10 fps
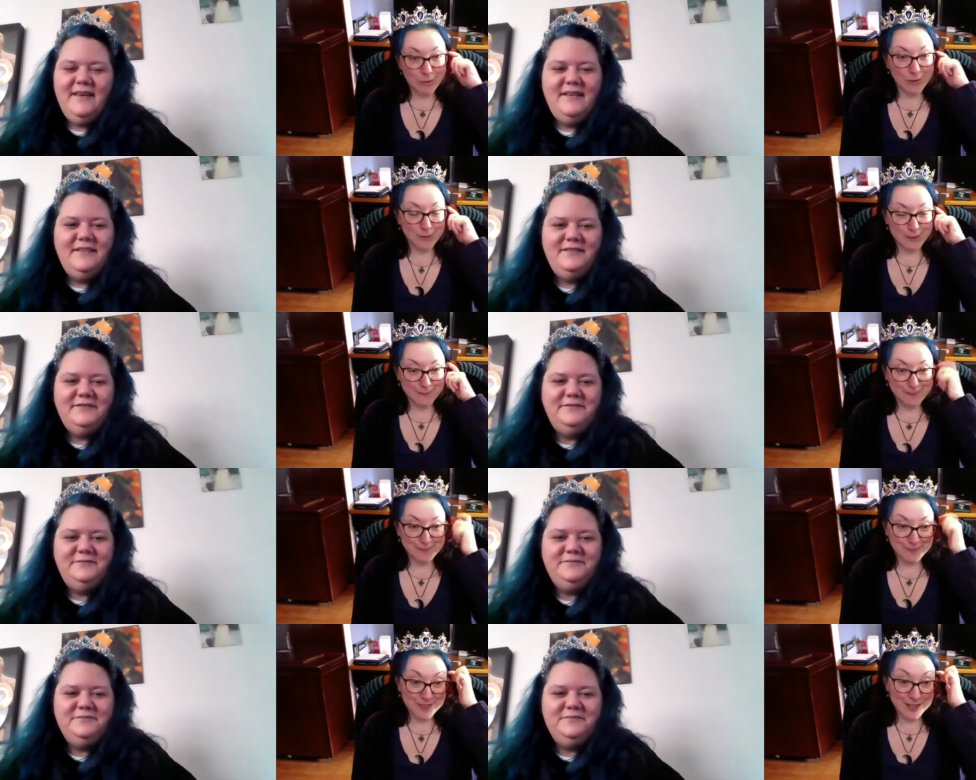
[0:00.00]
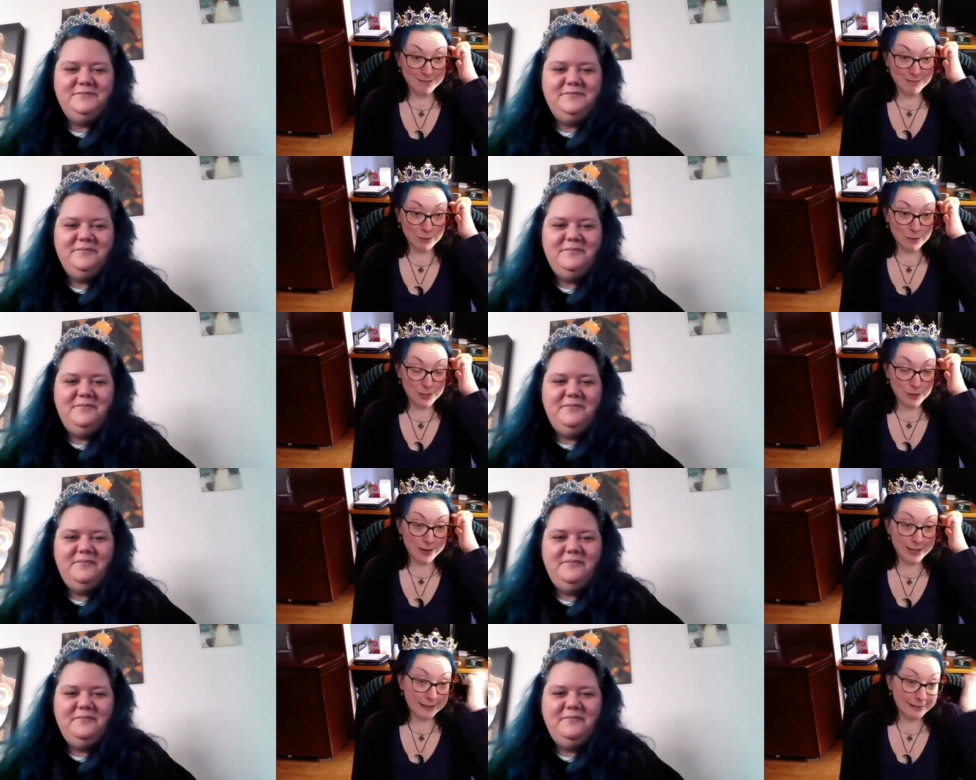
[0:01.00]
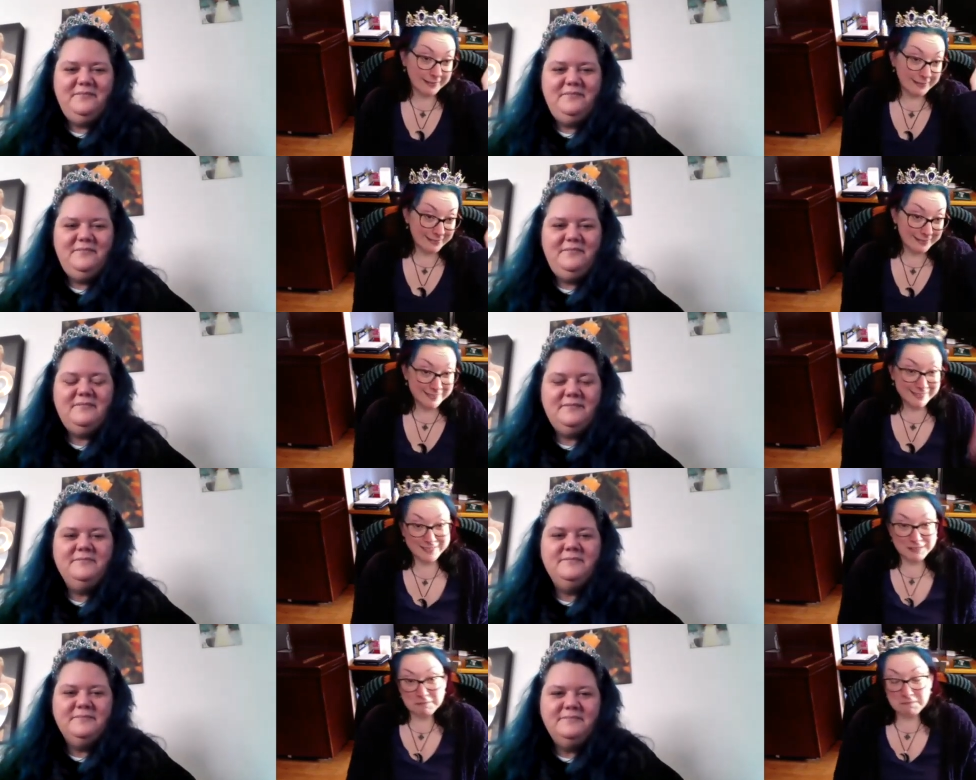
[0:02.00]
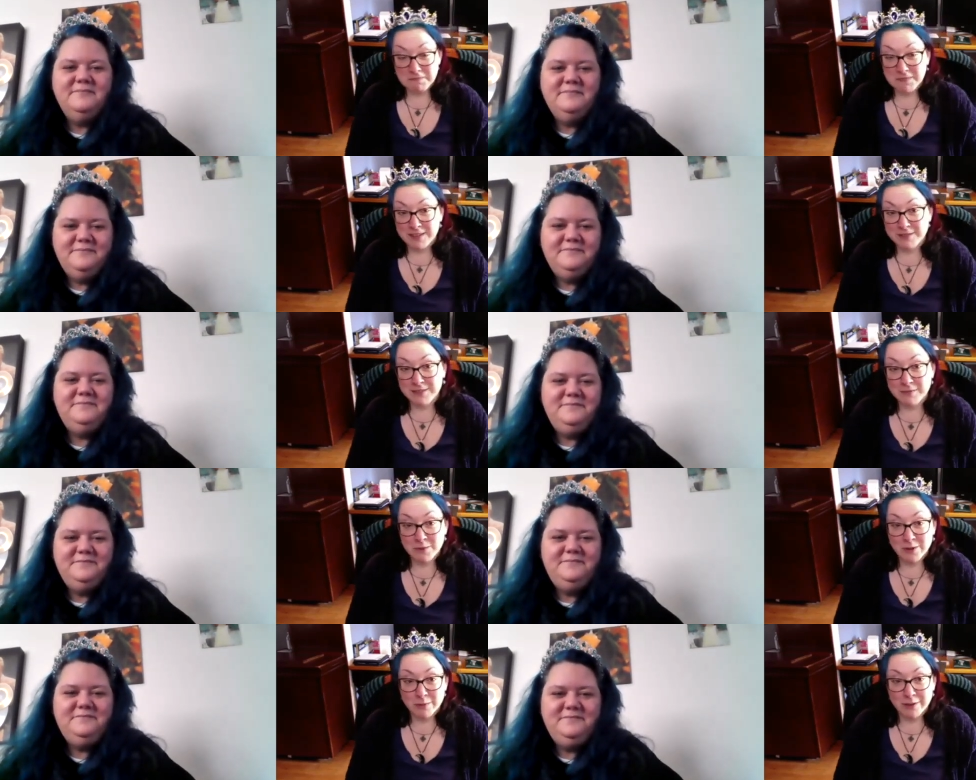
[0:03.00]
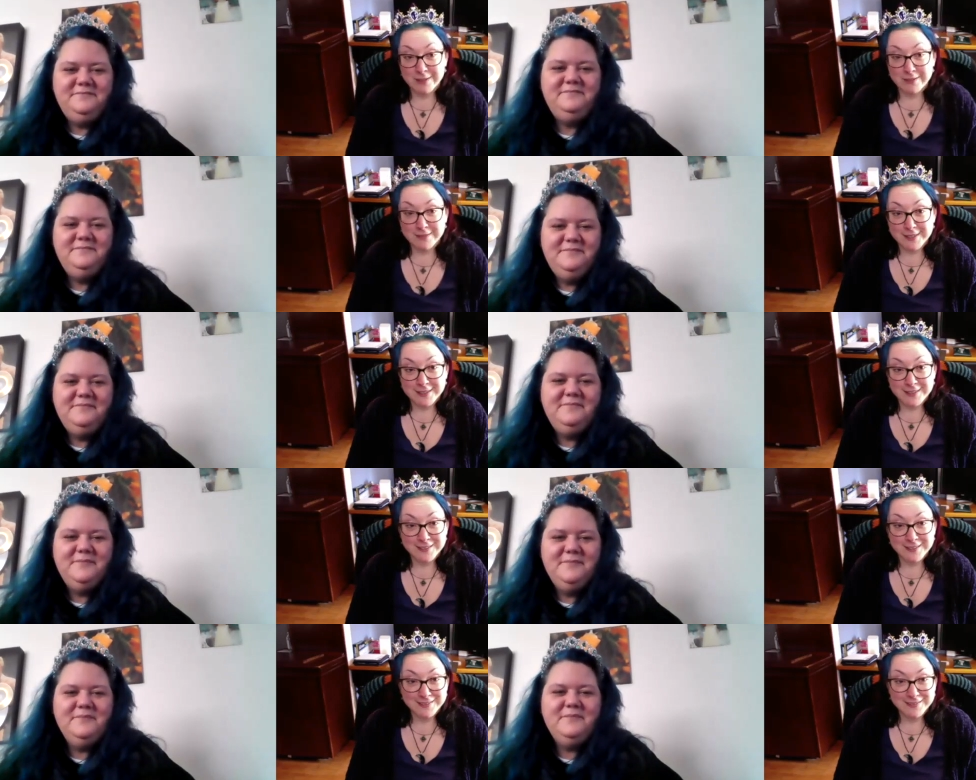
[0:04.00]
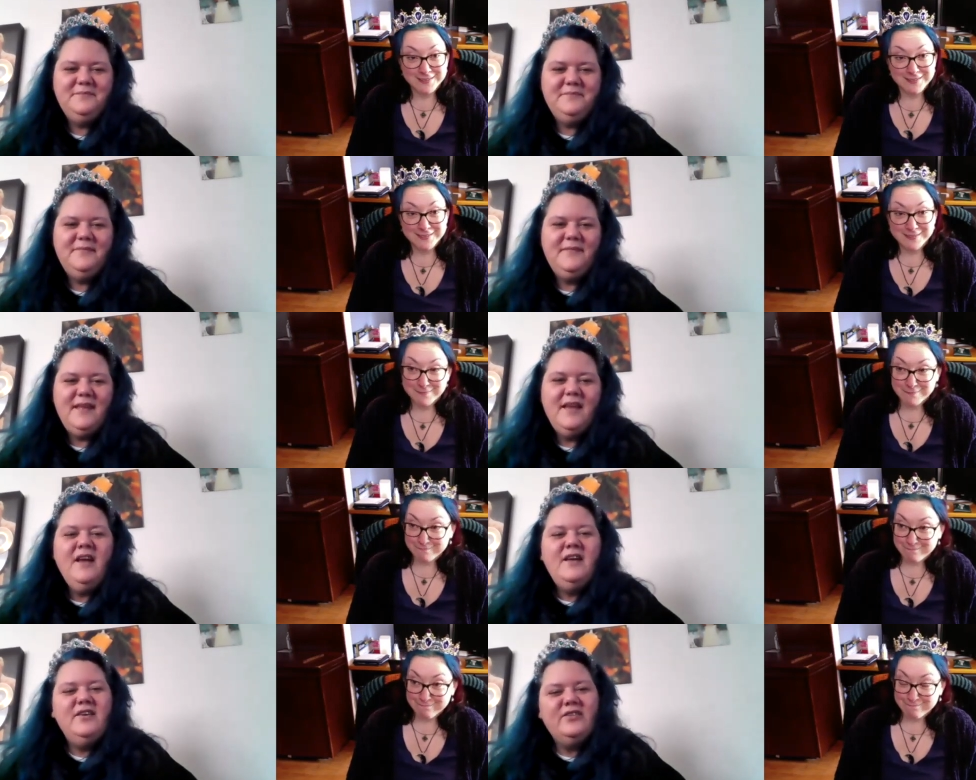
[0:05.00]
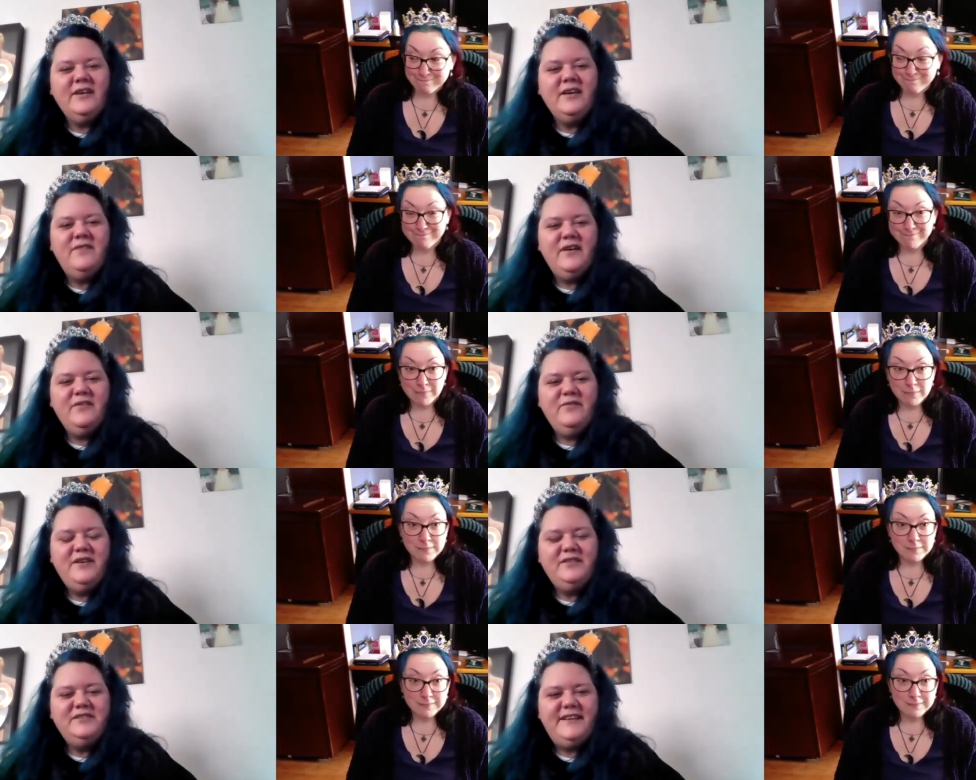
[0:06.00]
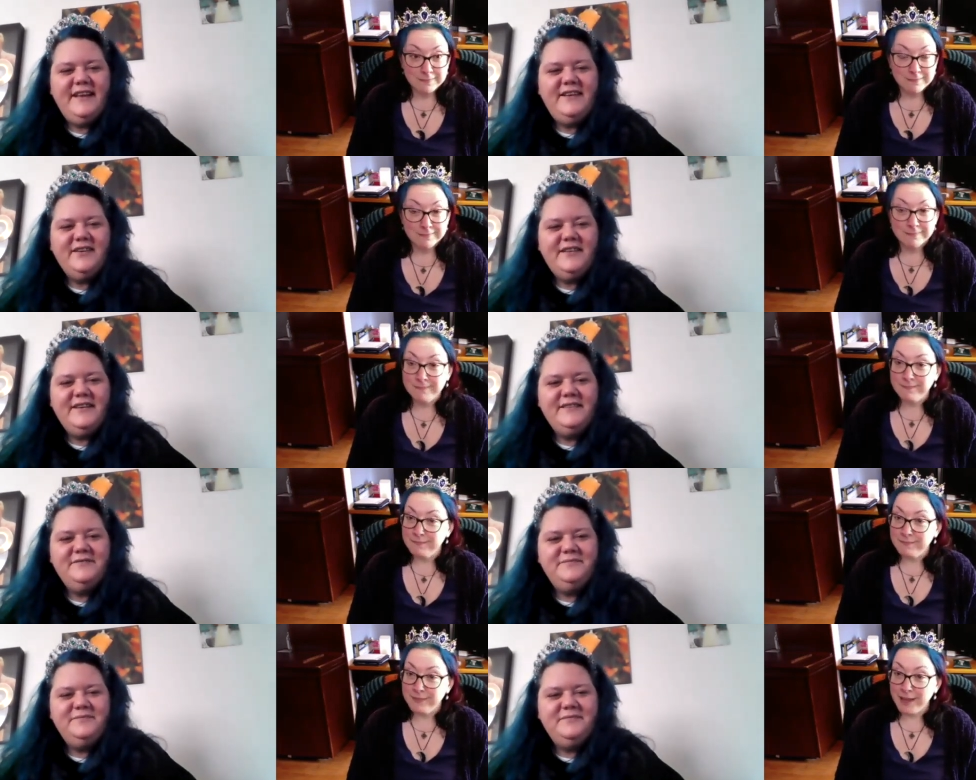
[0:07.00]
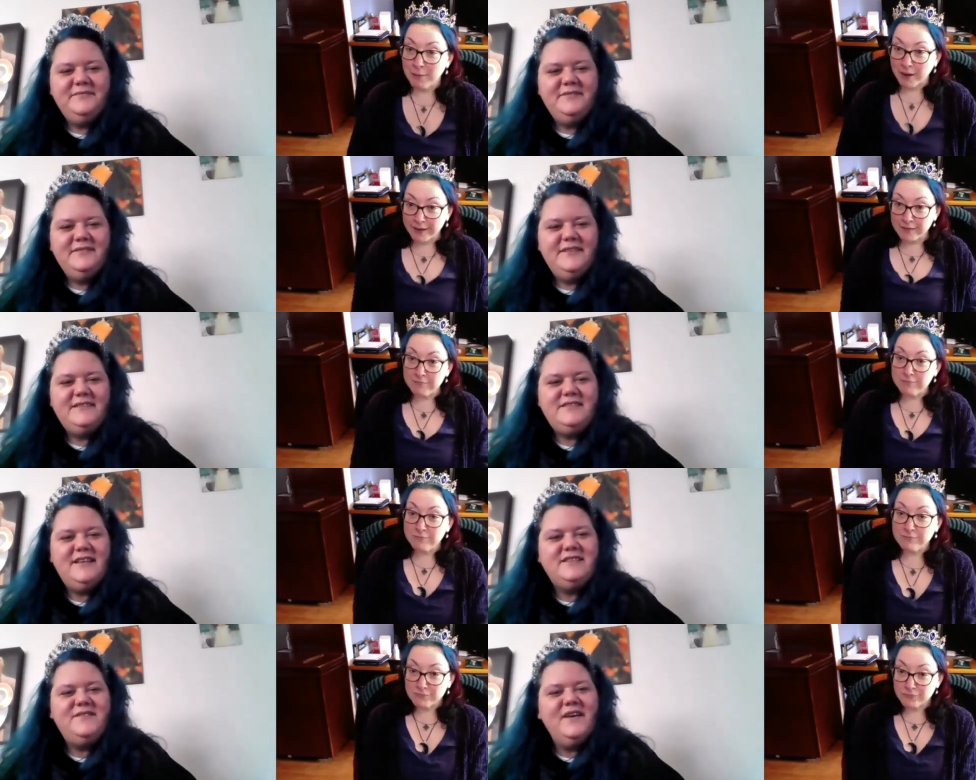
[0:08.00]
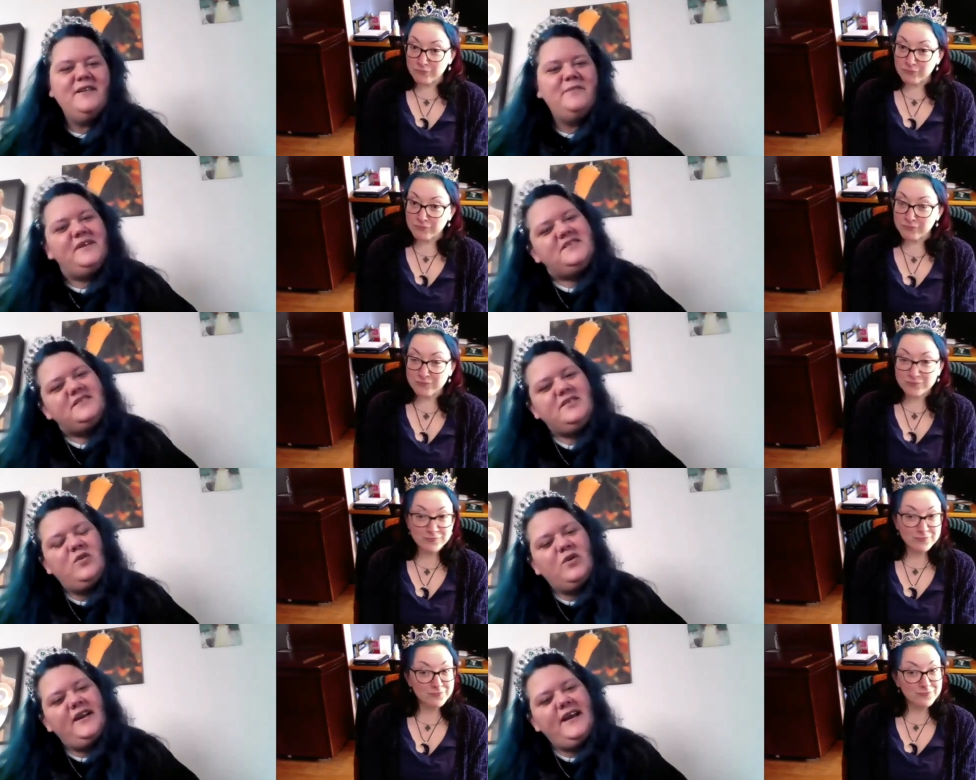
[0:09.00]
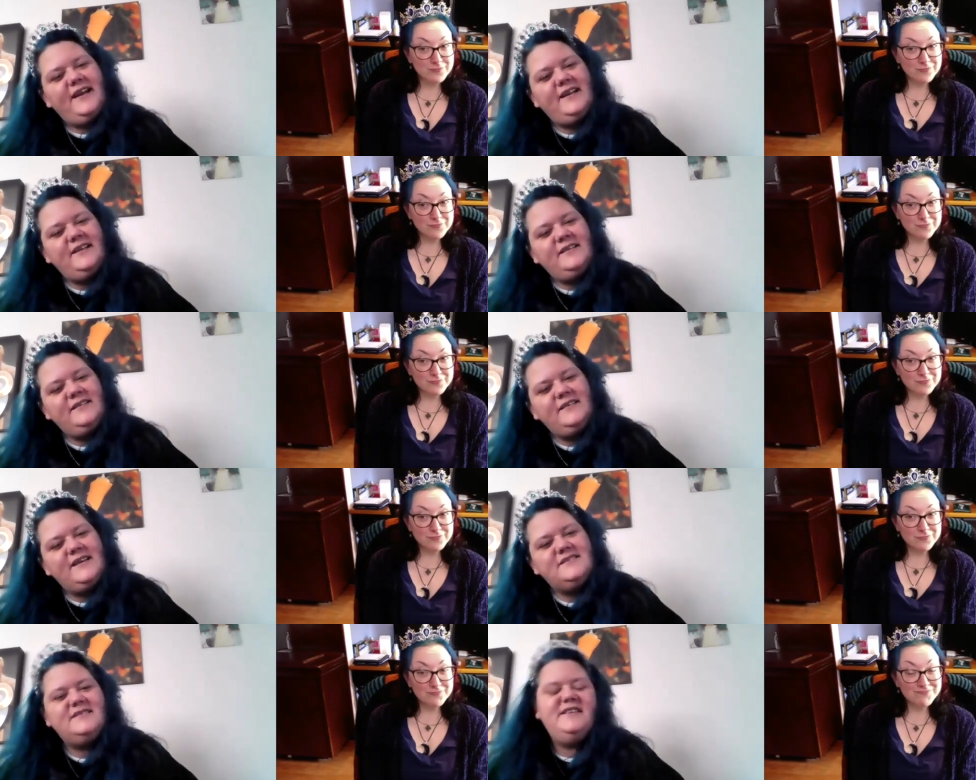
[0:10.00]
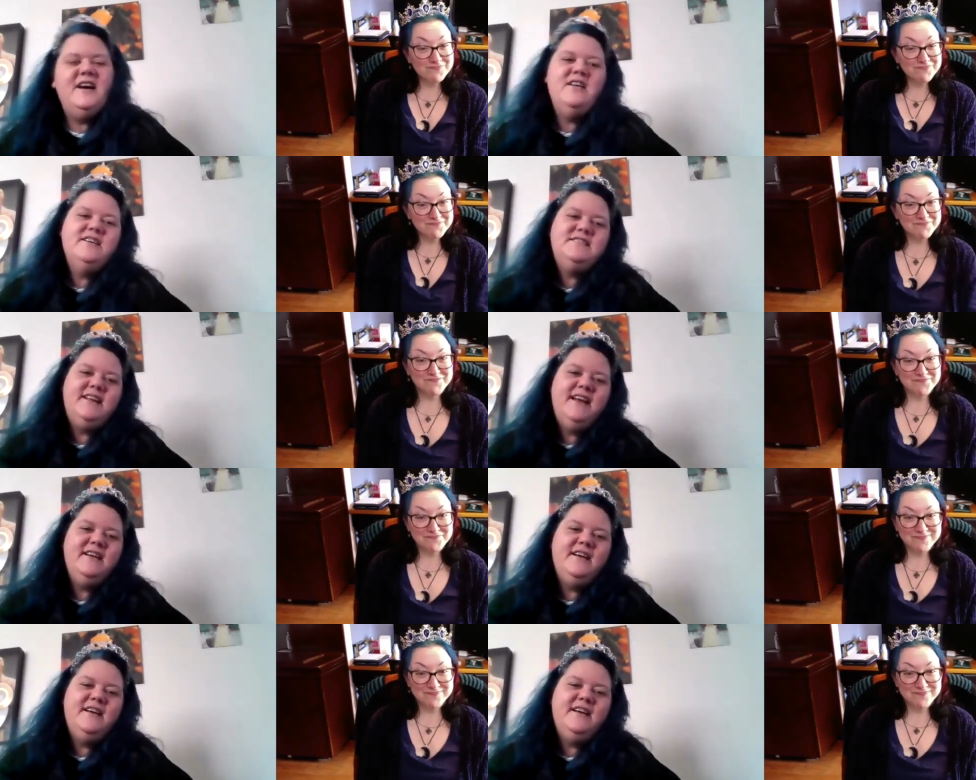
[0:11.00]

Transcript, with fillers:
Speaker 1: quotes. And used correctly. Mm-hmm. That was even more impressive. So
Speaker 2: you're looking very regal today, darling. Am I? That's that's very much coronet and less tiara today.